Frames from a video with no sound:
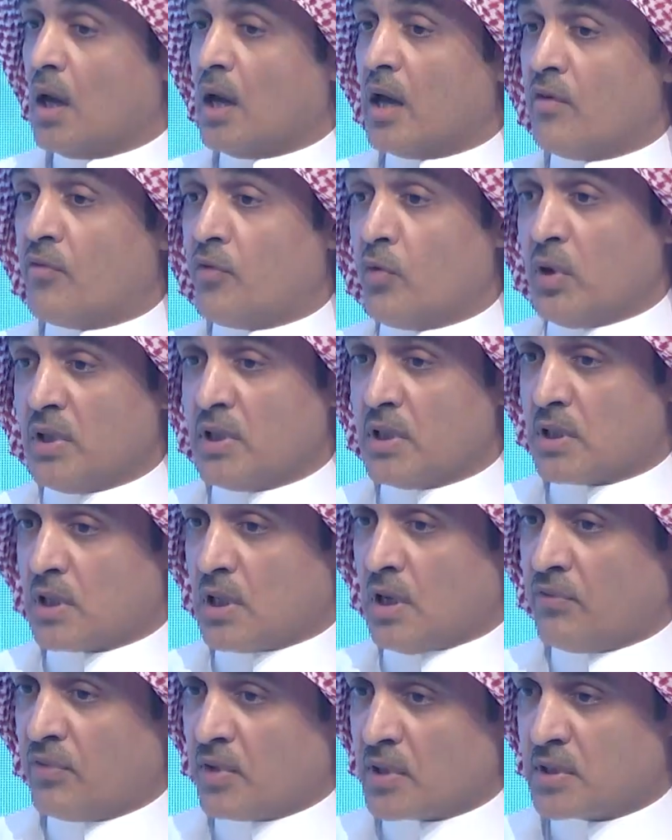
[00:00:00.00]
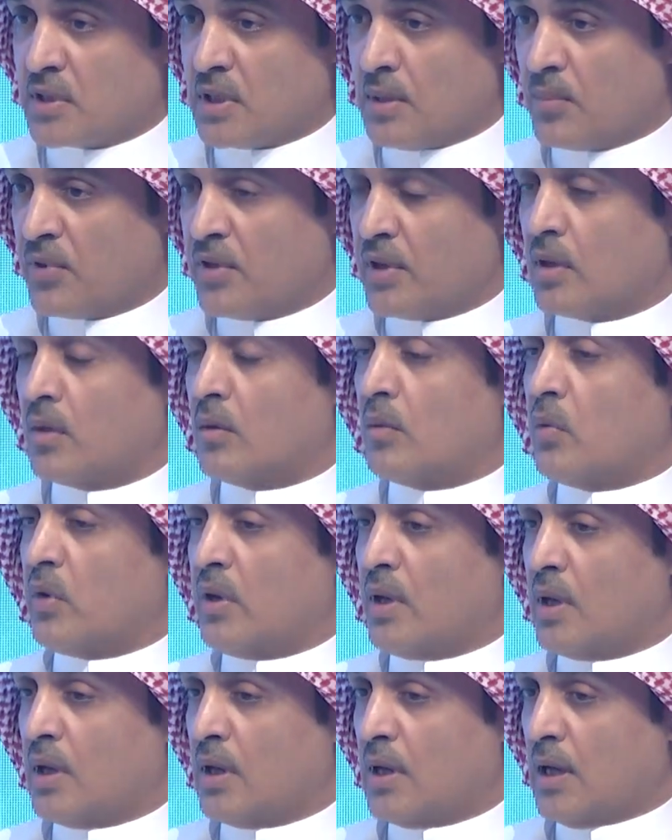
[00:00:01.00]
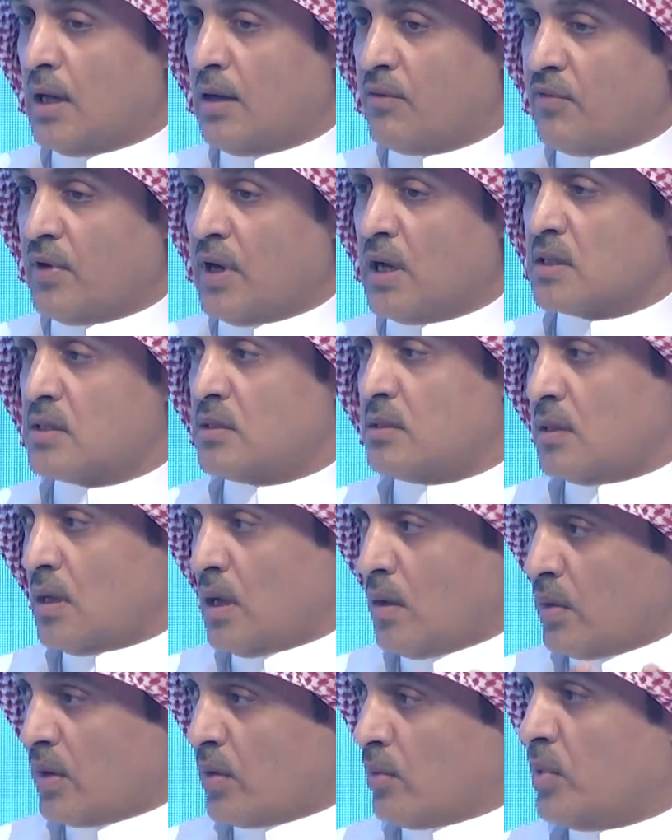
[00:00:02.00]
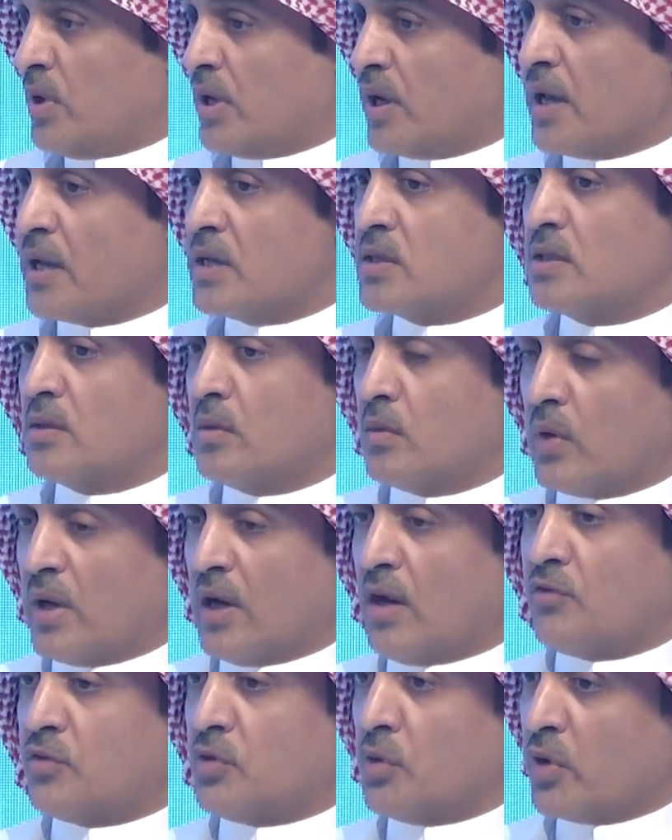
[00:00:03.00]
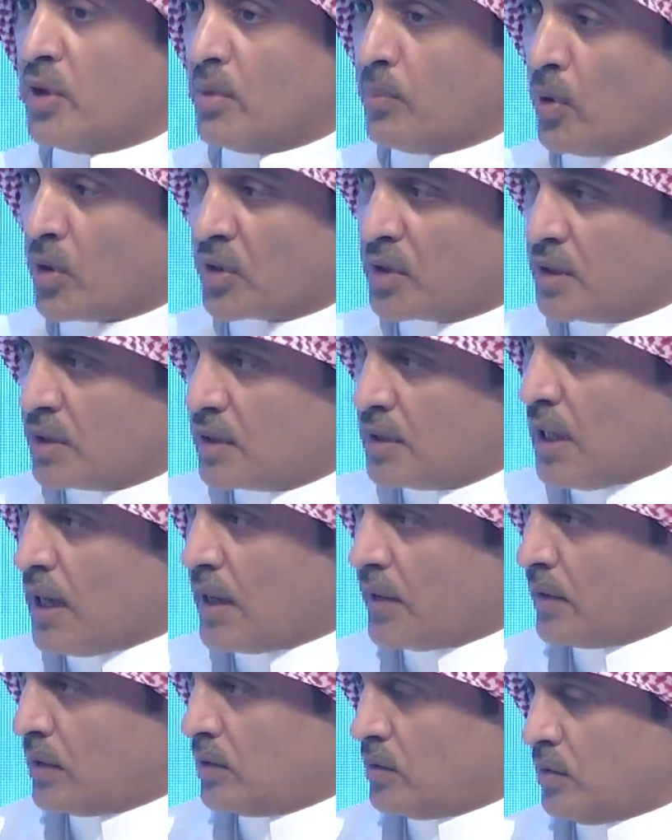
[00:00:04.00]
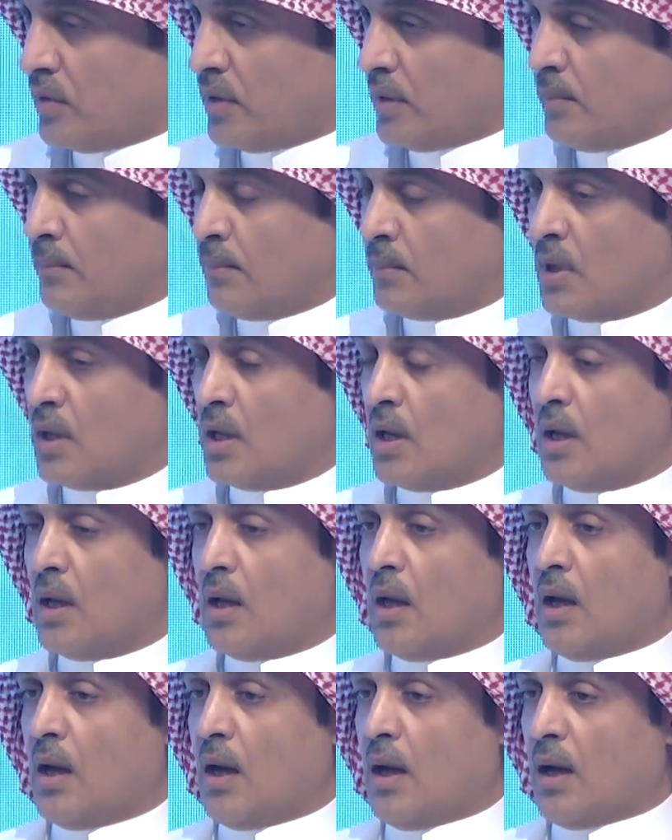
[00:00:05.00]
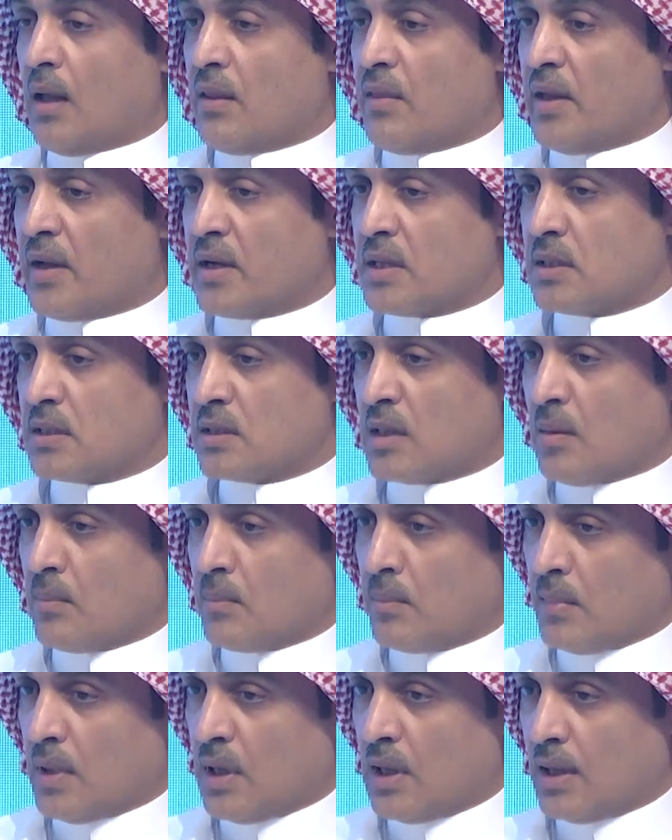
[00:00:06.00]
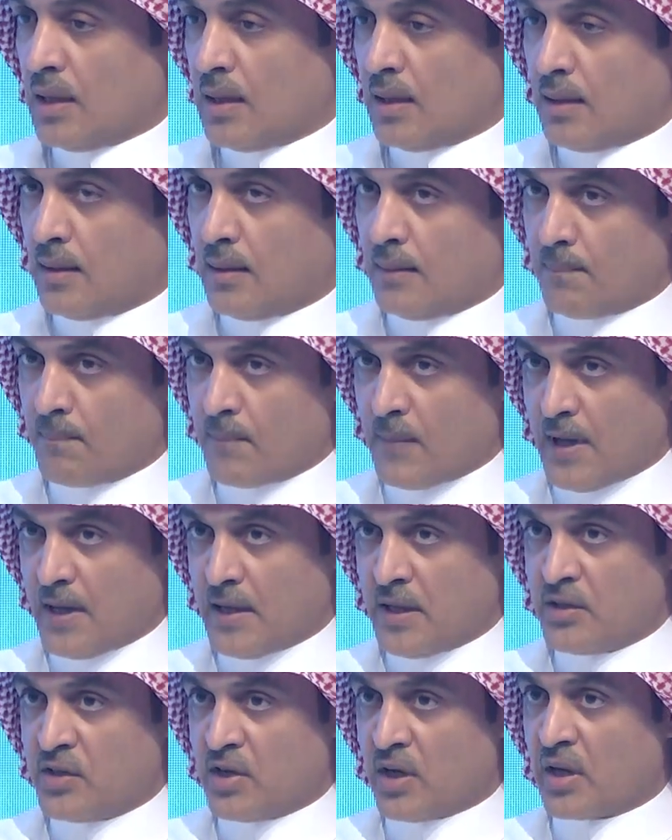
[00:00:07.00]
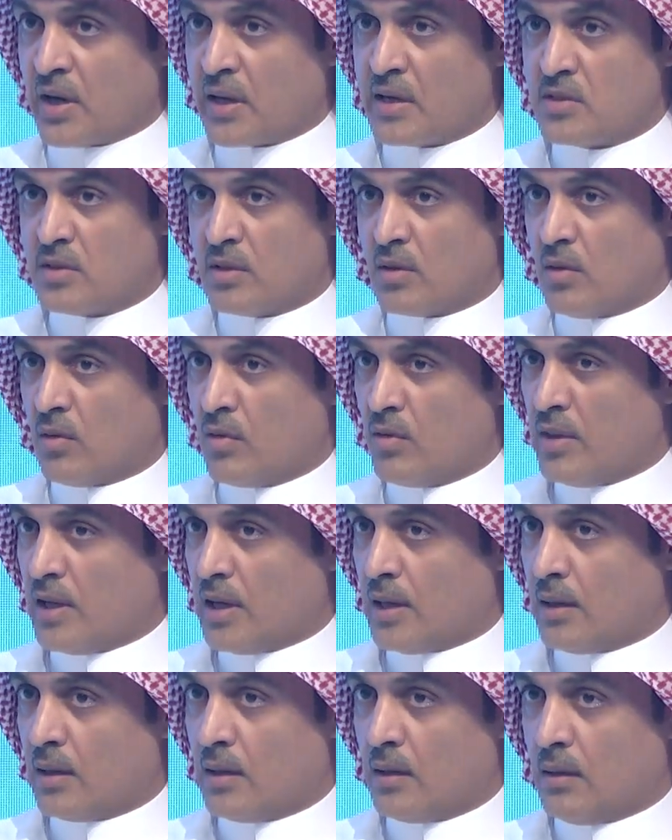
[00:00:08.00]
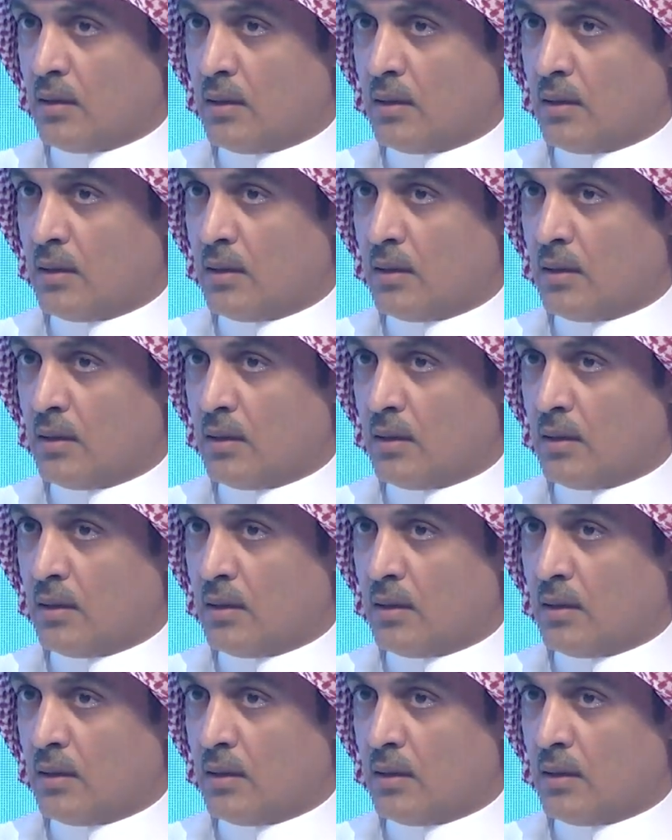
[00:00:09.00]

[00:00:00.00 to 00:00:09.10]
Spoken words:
If we discover something, we have as our obligation, we have to report it direct to them. And there is some integration on the